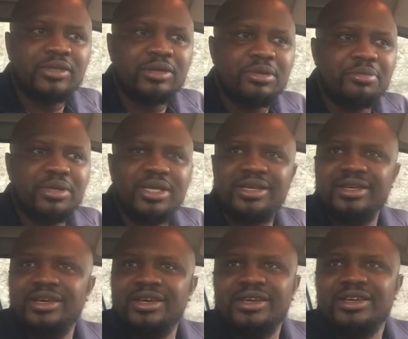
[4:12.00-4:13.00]
maybe
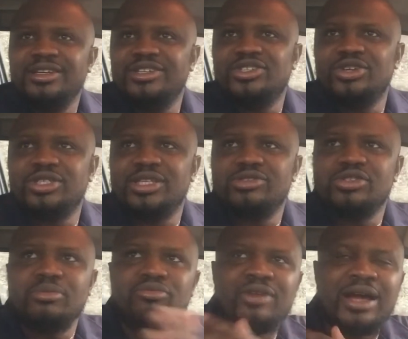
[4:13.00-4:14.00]
it's just
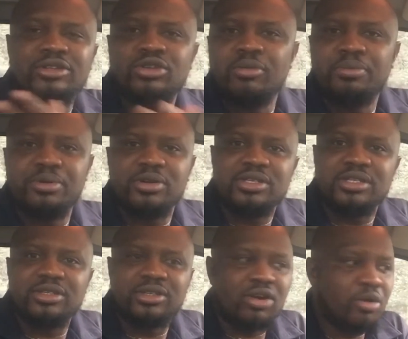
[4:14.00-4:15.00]
some random
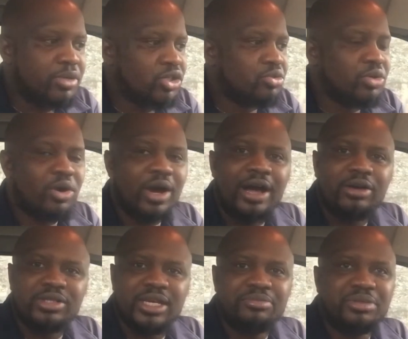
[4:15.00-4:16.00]
person coming to your
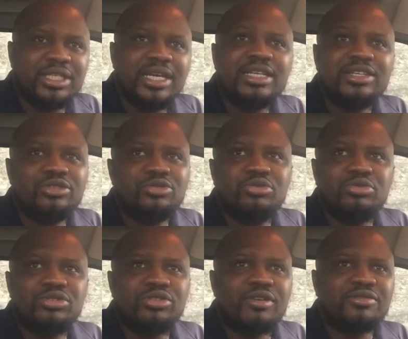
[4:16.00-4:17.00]
house and be telling you
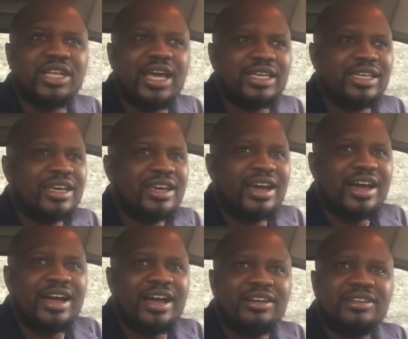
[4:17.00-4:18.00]
stuff like,
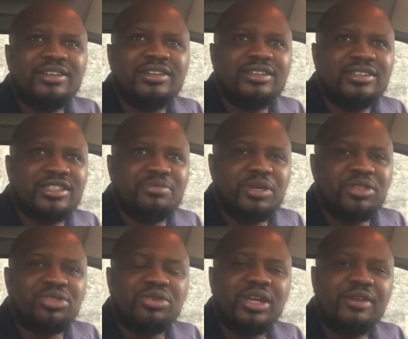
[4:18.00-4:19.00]
it's been
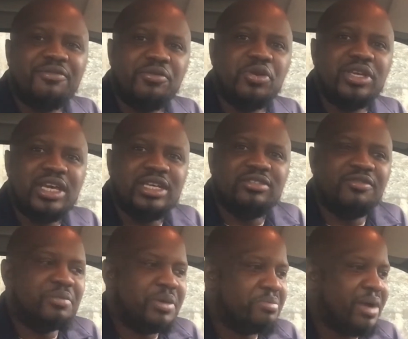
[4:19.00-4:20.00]
3 4 years
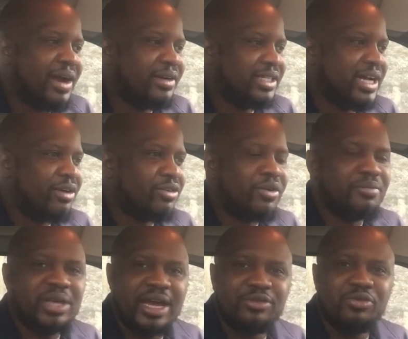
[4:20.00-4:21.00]
you've been married, how come
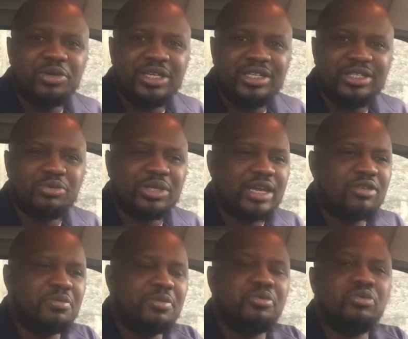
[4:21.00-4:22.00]
there are no kids? What are you
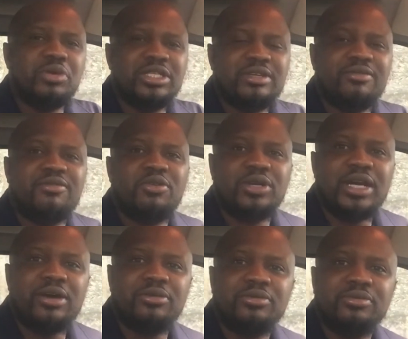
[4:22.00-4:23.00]
people waiting for
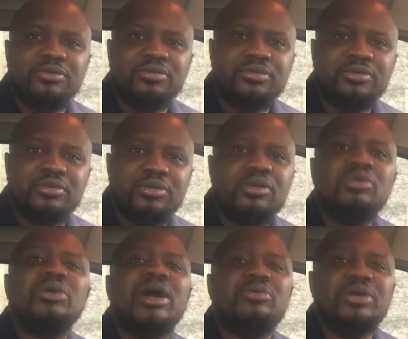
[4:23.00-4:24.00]
now?
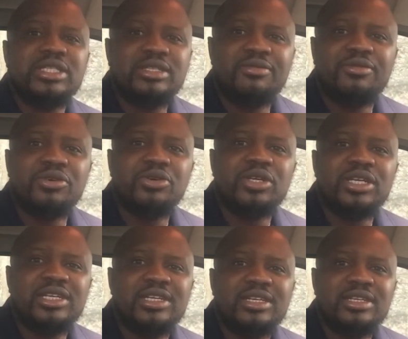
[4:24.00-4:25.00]
We are waiting for your
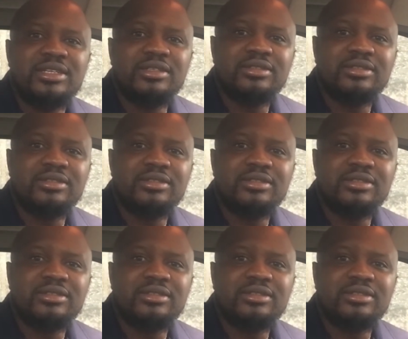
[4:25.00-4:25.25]
kidney.